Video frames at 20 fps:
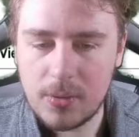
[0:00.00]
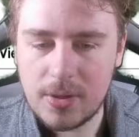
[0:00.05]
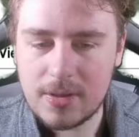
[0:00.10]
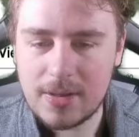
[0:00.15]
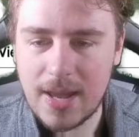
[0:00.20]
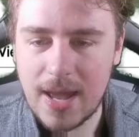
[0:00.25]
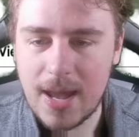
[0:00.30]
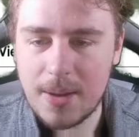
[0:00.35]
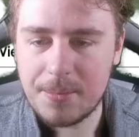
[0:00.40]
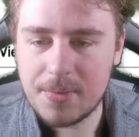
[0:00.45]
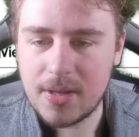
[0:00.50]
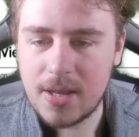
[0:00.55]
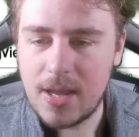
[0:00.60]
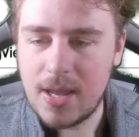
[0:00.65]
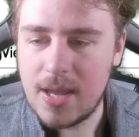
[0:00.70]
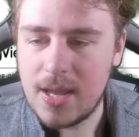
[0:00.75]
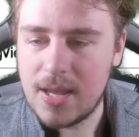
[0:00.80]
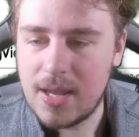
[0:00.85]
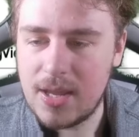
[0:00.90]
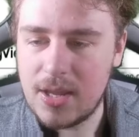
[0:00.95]
We tapped
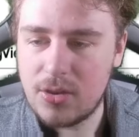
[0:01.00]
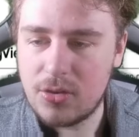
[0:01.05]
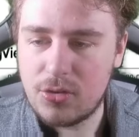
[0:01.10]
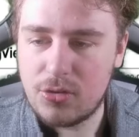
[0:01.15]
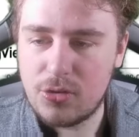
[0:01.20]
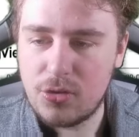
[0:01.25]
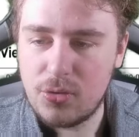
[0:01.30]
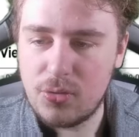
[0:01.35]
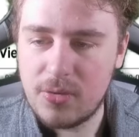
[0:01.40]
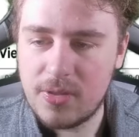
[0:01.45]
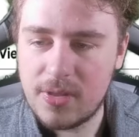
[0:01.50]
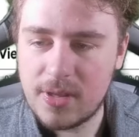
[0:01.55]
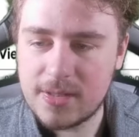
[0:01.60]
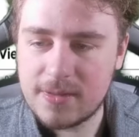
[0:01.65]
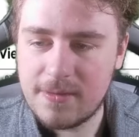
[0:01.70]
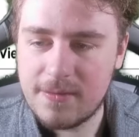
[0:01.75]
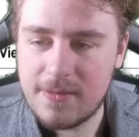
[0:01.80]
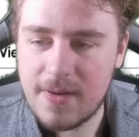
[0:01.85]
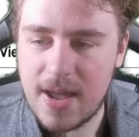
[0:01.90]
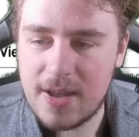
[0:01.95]
into
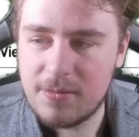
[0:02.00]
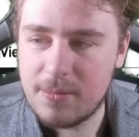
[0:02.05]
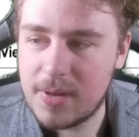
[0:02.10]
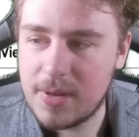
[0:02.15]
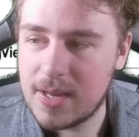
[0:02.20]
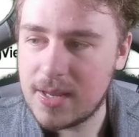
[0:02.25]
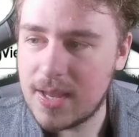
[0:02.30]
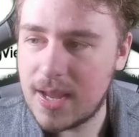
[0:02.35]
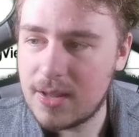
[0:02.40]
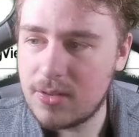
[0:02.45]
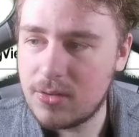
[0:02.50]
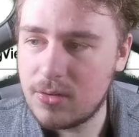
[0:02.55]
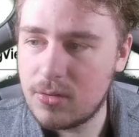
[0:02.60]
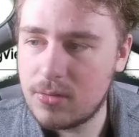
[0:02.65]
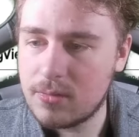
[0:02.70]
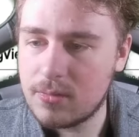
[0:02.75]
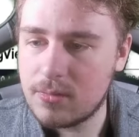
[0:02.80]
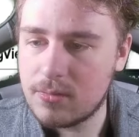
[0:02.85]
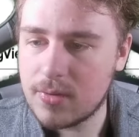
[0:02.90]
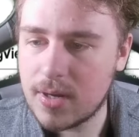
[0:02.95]
this 5-minute
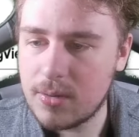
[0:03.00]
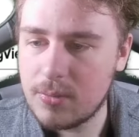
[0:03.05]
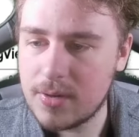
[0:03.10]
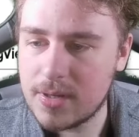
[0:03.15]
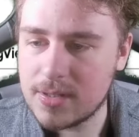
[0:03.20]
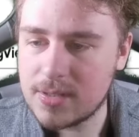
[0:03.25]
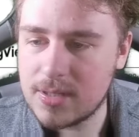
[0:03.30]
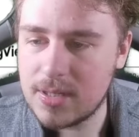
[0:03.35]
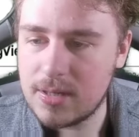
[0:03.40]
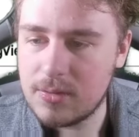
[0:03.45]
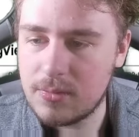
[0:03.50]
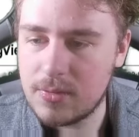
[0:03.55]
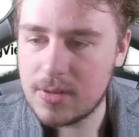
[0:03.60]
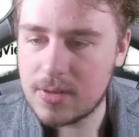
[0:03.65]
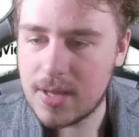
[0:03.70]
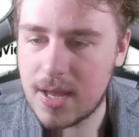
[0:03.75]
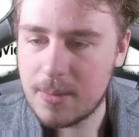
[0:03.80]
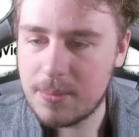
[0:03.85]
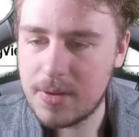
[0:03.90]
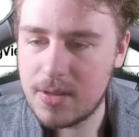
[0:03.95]
candle, right? We can see
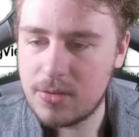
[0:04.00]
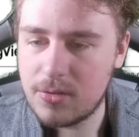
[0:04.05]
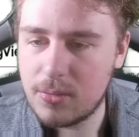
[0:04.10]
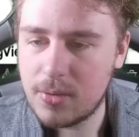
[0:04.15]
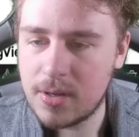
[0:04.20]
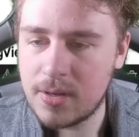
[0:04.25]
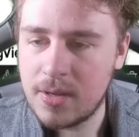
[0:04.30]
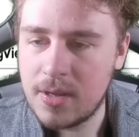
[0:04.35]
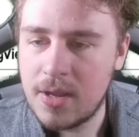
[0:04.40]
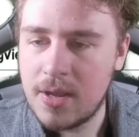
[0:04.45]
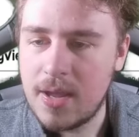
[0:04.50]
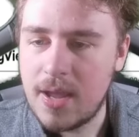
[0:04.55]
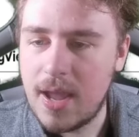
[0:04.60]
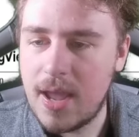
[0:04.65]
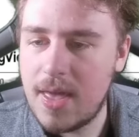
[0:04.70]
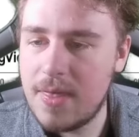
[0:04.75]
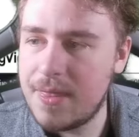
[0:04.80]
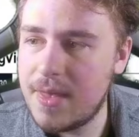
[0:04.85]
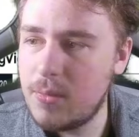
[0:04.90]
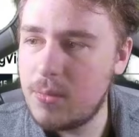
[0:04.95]
tap into it.
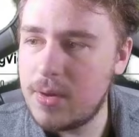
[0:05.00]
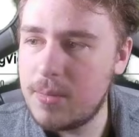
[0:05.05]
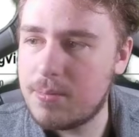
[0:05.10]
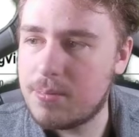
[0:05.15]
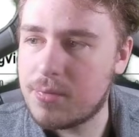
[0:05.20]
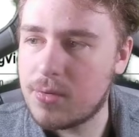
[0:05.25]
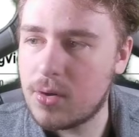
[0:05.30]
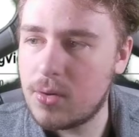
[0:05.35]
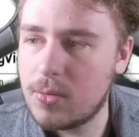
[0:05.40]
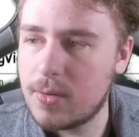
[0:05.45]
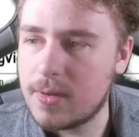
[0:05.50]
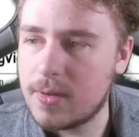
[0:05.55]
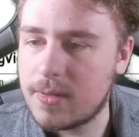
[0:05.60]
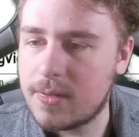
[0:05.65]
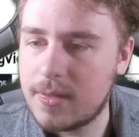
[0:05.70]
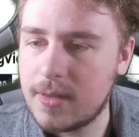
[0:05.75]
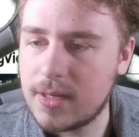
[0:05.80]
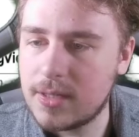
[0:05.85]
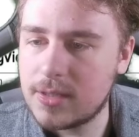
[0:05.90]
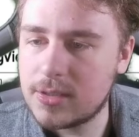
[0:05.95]
And then we broke
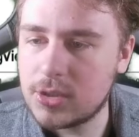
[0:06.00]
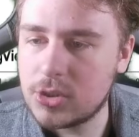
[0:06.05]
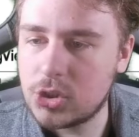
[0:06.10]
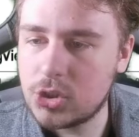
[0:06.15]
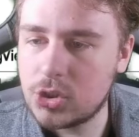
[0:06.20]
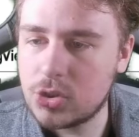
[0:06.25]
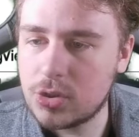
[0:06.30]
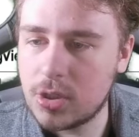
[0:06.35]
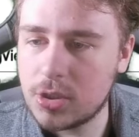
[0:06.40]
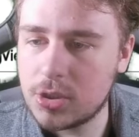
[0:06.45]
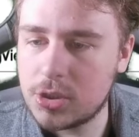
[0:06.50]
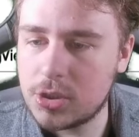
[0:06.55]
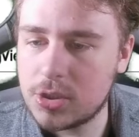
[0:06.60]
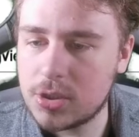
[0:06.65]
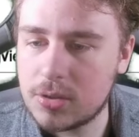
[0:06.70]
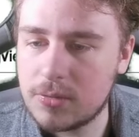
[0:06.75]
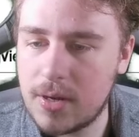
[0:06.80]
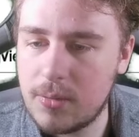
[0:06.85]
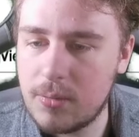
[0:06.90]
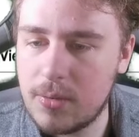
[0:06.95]
this
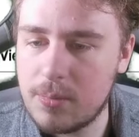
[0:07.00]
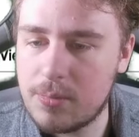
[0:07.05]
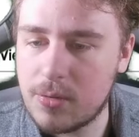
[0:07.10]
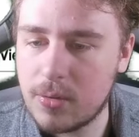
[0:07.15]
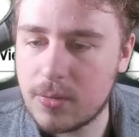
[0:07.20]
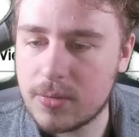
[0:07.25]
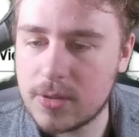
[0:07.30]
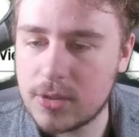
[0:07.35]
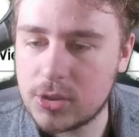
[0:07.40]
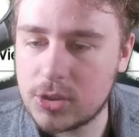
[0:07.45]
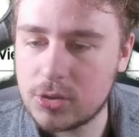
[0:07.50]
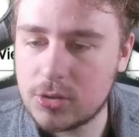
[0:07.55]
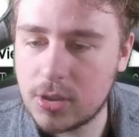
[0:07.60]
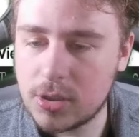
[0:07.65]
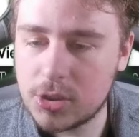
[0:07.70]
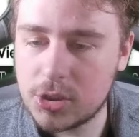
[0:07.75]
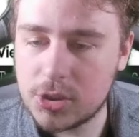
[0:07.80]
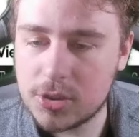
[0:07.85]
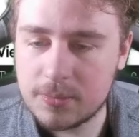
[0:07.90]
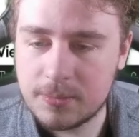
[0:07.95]
structure, right? We broke this
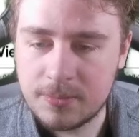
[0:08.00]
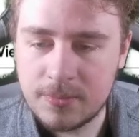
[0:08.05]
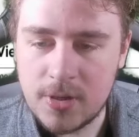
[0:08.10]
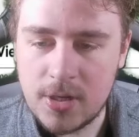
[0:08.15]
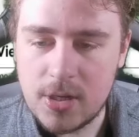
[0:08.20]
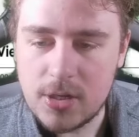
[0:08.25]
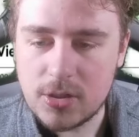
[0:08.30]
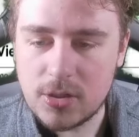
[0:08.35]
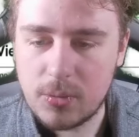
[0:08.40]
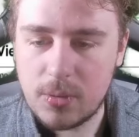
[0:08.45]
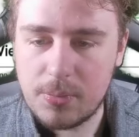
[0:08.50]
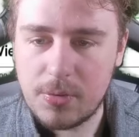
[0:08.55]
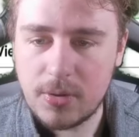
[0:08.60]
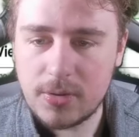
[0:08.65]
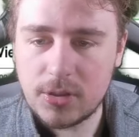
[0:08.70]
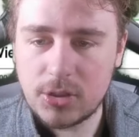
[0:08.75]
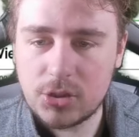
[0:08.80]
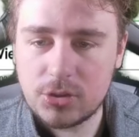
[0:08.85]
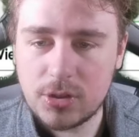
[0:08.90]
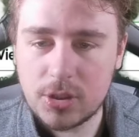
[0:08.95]
structure. So we
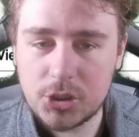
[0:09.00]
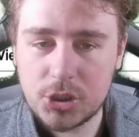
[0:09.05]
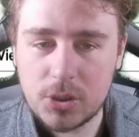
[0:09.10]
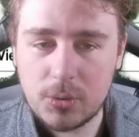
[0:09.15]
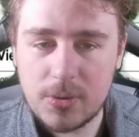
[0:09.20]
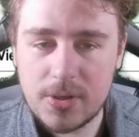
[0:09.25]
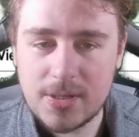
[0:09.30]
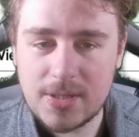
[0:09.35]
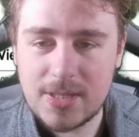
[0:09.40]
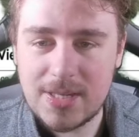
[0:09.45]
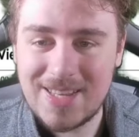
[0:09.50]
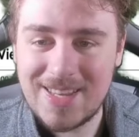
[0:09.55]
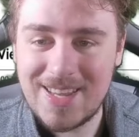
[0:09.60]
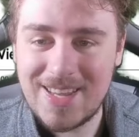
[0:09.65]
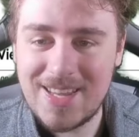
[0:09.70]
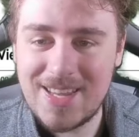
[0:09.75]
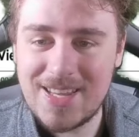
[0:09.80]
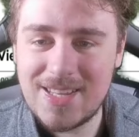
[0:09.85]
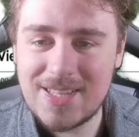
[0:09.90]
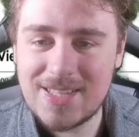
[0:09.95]
broke this structure. We can see
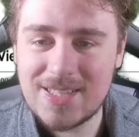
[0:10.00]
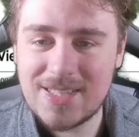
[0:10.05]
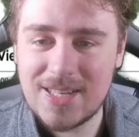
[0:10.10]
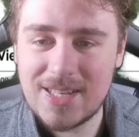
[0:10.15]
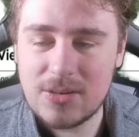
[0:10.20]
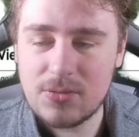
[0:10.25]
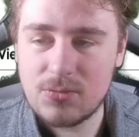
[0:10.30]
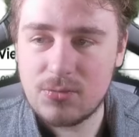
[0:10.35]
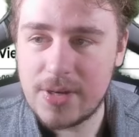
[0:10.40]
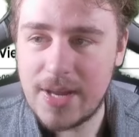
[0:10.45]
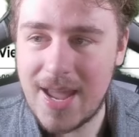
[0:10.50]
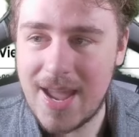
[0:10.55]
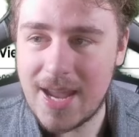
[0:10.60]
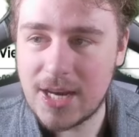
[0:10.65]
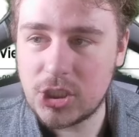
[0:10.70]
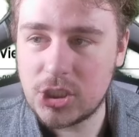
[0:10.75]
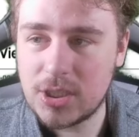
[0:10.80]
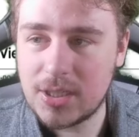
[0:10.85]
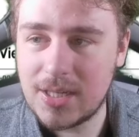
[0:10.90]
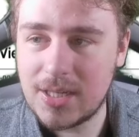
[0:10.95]
instant
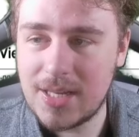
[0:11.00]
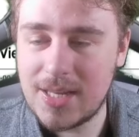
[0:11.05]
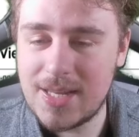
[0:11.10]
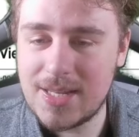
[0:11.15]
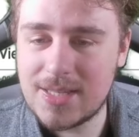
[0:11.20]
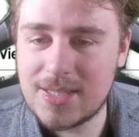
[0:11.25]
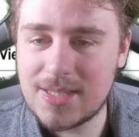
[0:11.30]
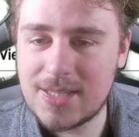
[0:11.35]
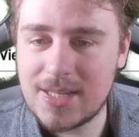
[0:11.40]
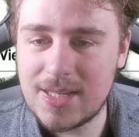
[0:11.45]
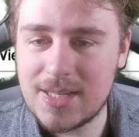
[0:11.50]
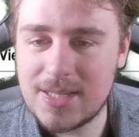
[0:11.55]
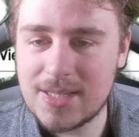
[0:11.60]
reaction, instant.